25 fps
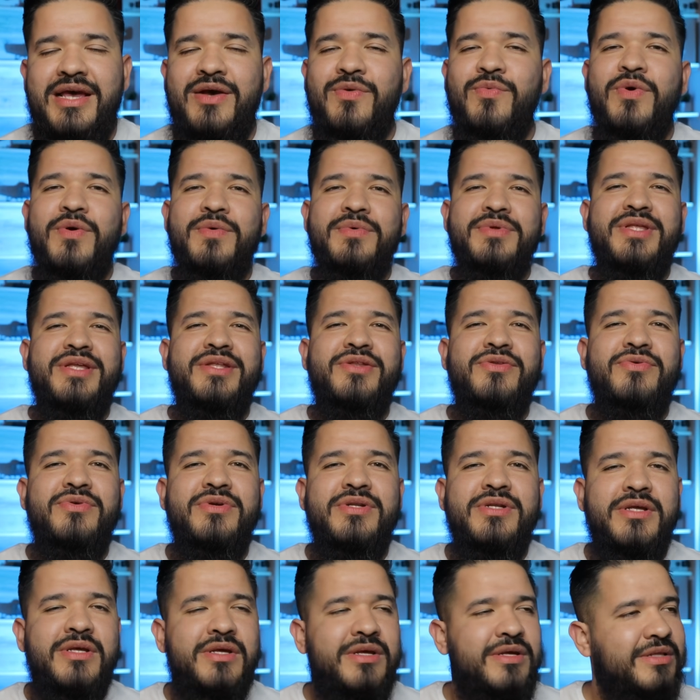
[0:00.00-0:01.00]
And what were they
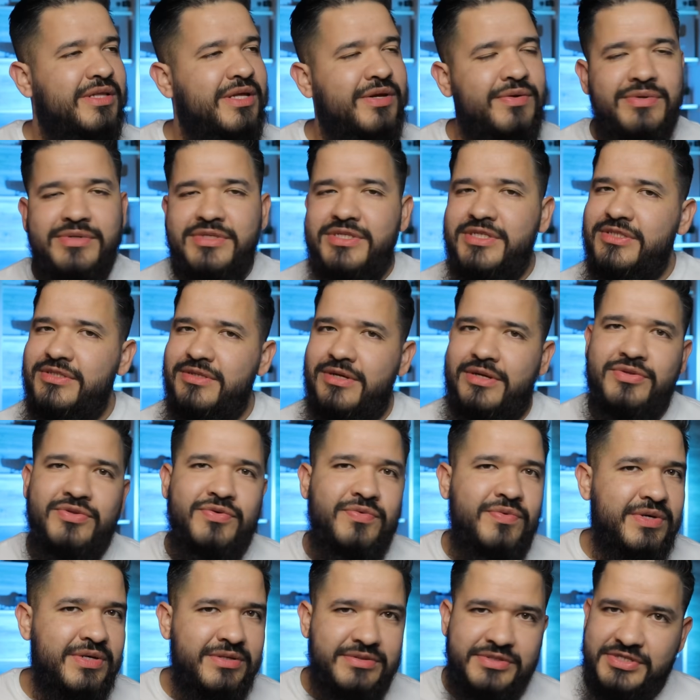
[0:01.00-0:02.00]
doing? They were just on
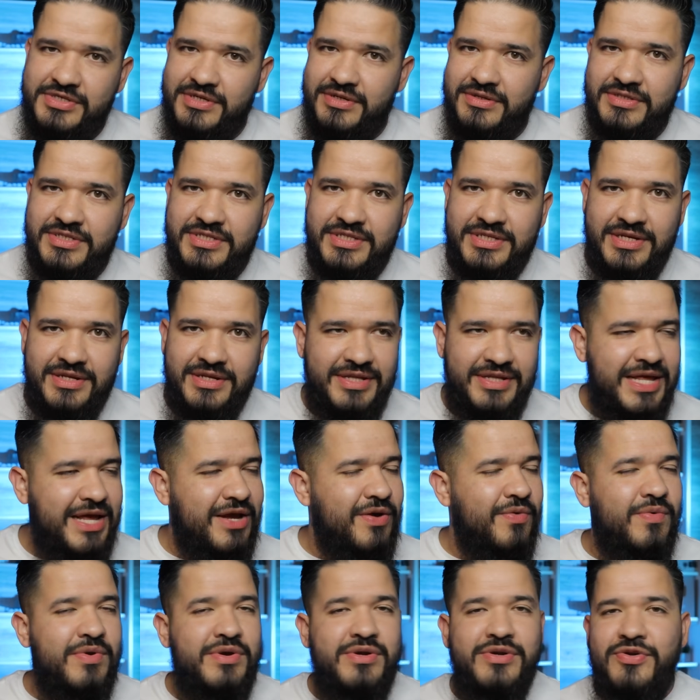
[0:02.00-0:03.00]
their way to church.
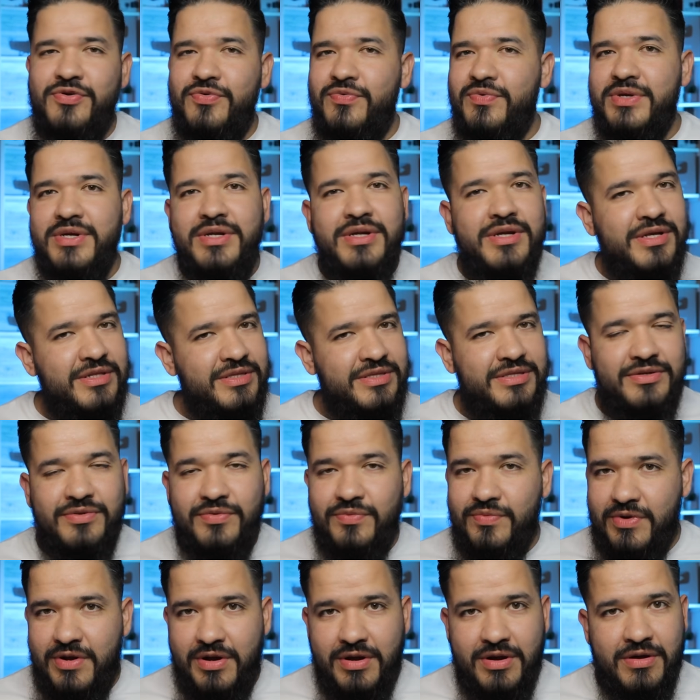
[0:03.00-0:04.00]
They weren't doing
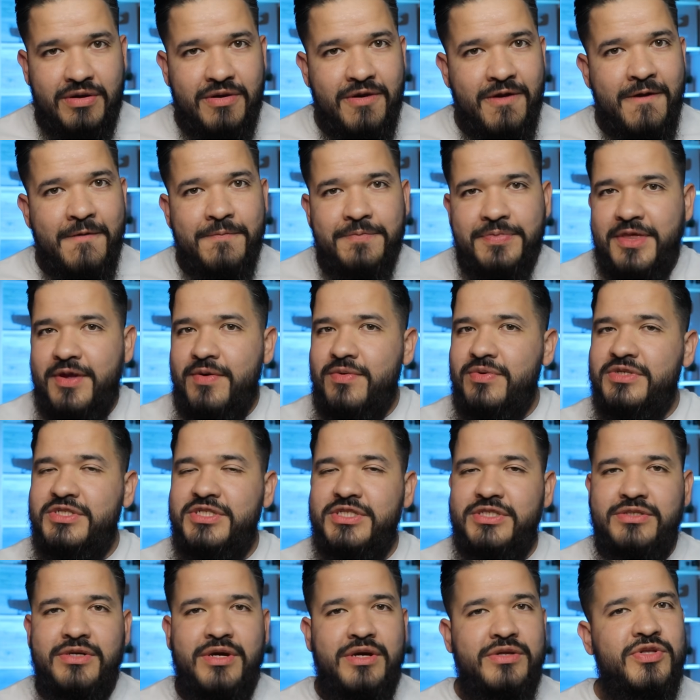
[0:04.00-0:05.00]
nothing wrong. They were
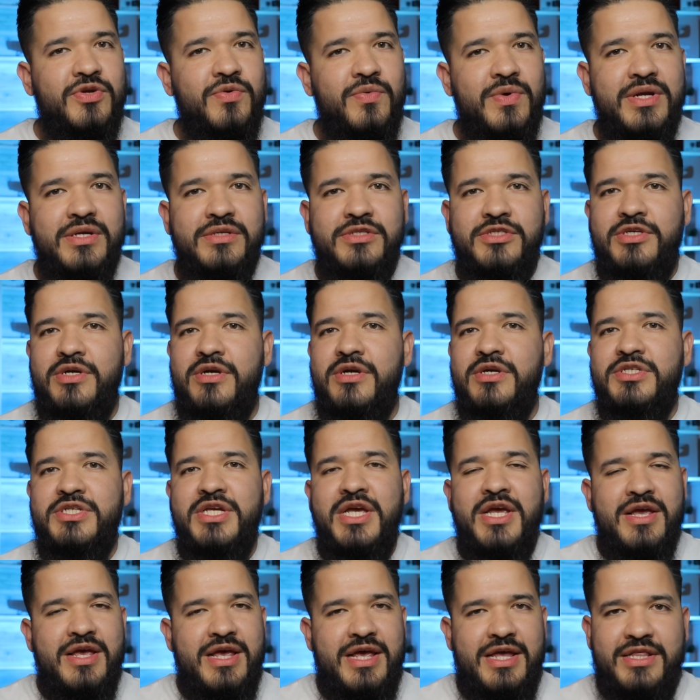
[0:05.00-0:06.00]
just on their way to church
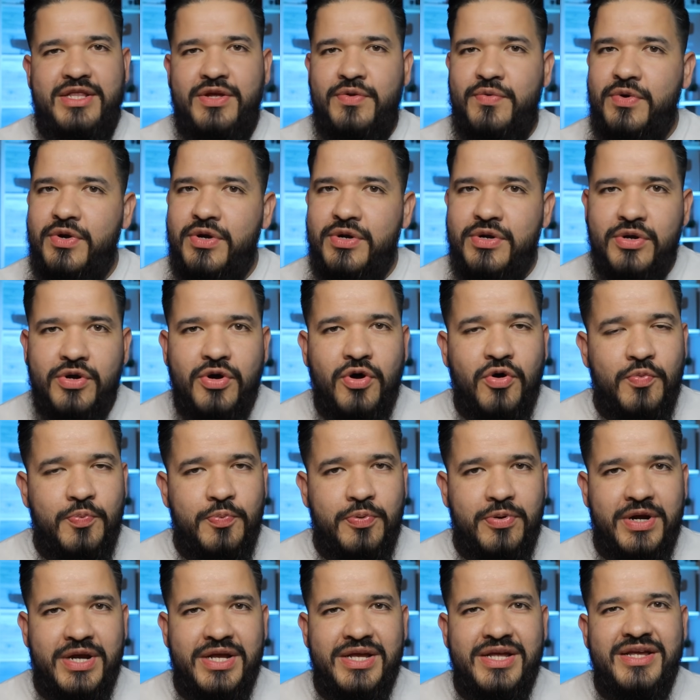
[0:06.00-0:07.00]
and they were going to go
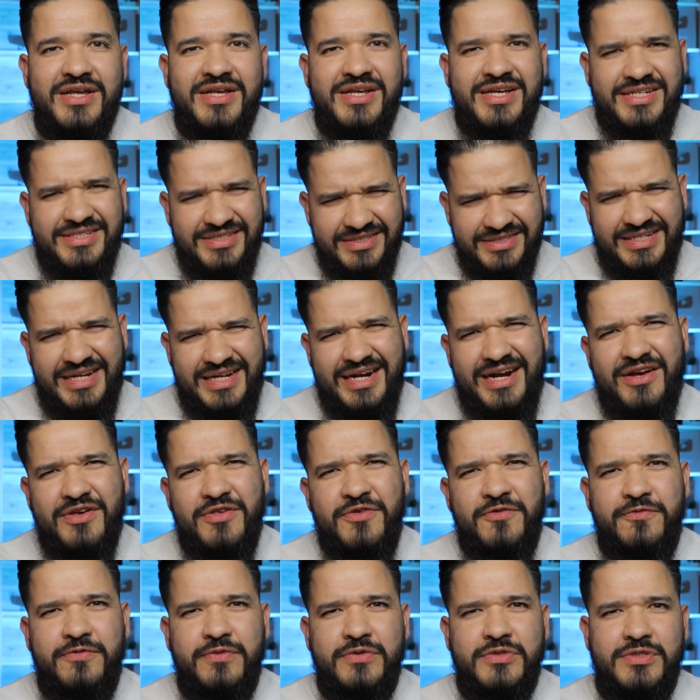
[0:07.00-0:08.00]
pray. Isn't that how
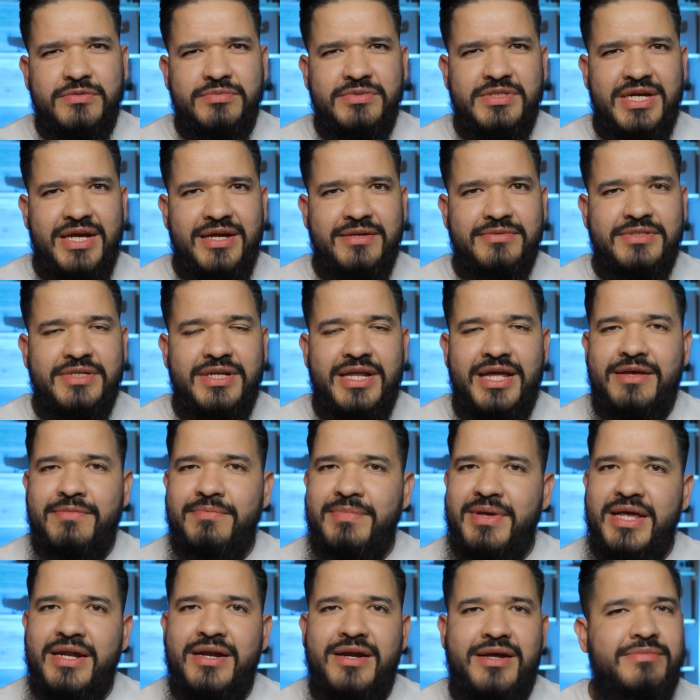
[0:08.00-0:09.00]
you feel sometimes? Like,
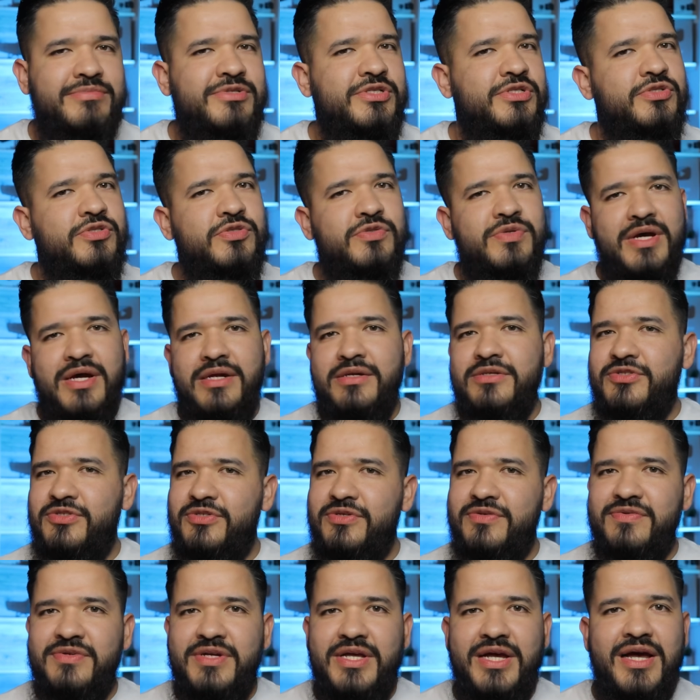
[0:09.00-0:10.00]
man, I'm just trying to
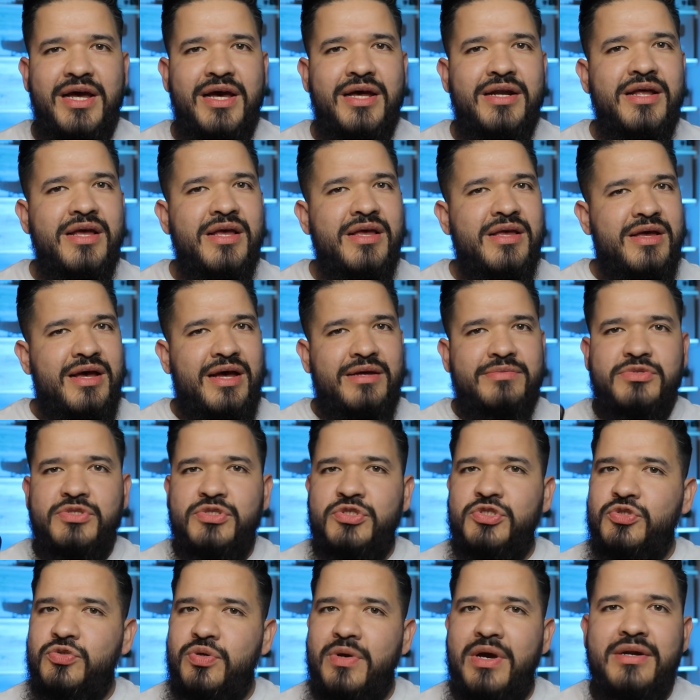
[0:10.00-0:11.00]
serve God. I'm
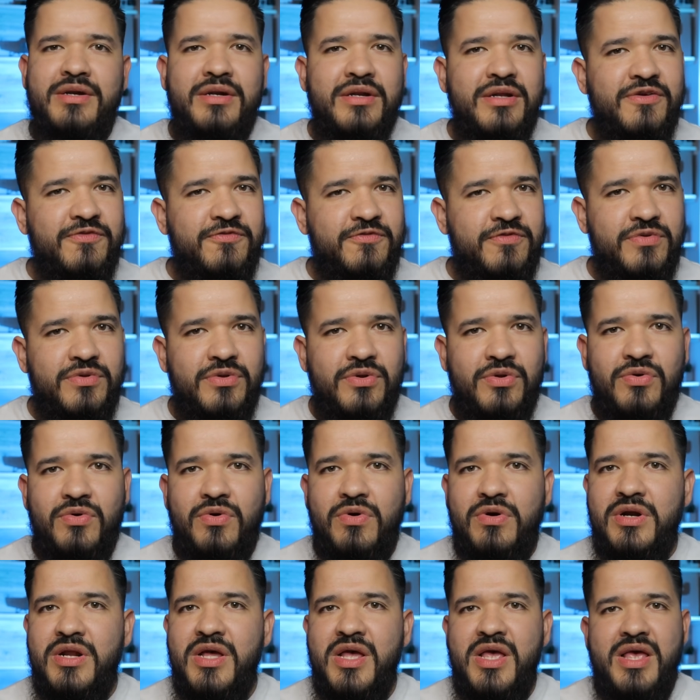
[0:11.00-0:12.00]
just trying to live for the
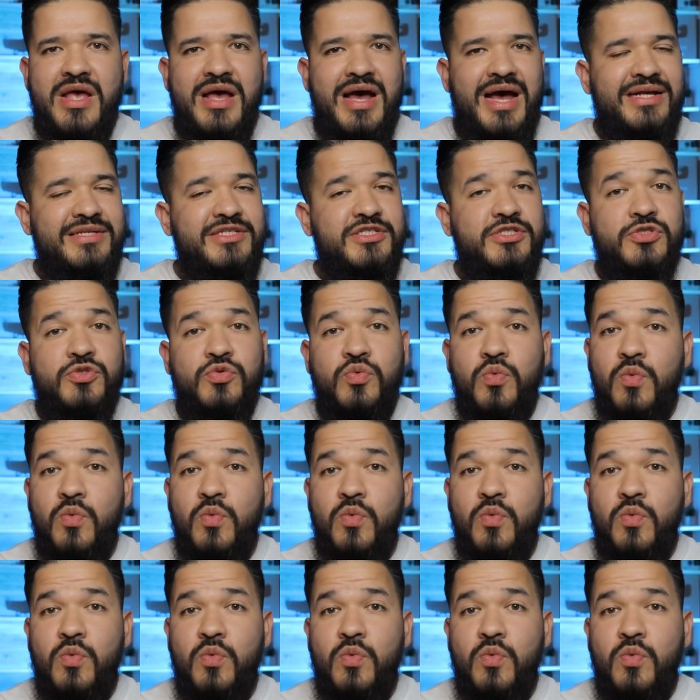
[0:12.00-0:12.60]
Lord. I just